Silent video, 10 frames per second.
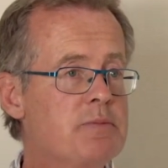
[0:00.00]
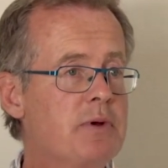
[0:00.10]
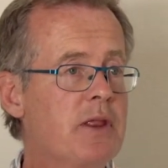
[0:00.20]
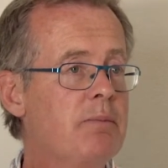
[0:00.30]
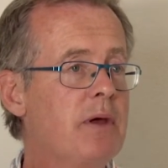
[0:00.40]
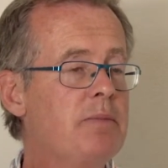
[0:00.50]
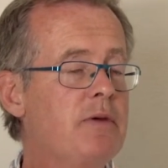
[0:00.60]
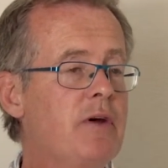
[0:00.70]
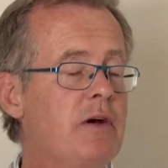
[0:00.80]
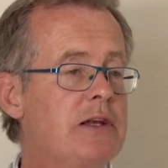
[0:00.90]
but they may be
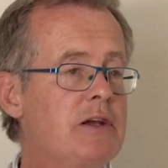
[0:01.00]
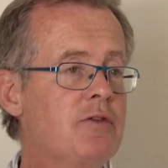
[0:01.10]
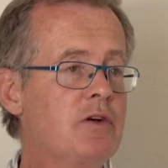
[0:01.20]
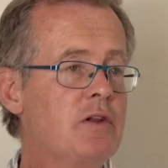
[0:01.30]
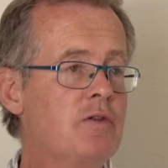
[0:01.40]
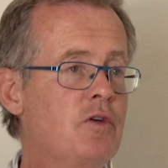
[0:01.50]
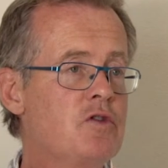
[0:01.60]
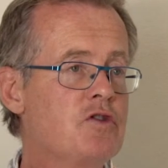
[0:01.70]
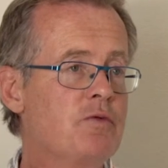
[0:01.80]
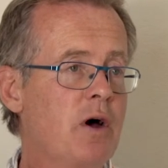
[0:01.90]
very different in the
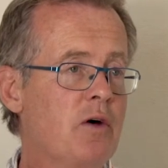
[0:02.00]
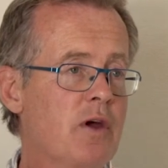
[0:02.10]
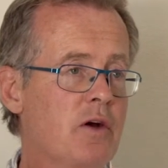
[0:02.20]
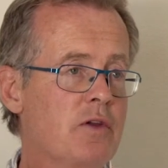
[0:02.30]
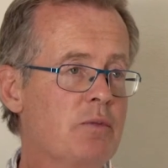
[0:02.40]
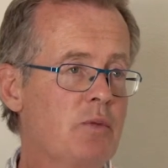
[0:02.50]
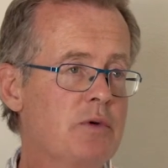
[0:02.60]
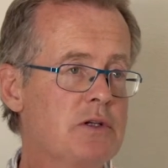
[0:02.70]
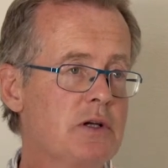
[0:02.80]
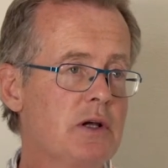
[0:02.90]
future from how they are at the
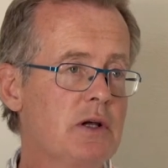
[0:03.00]
moment.